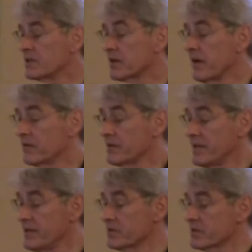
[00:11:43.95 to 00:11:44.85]
So now,
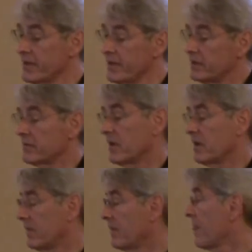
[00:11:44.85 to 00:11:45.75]
10 years later,
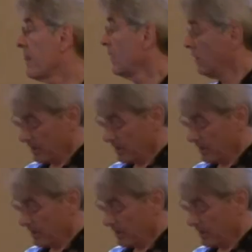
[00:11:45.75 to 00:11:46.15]
um,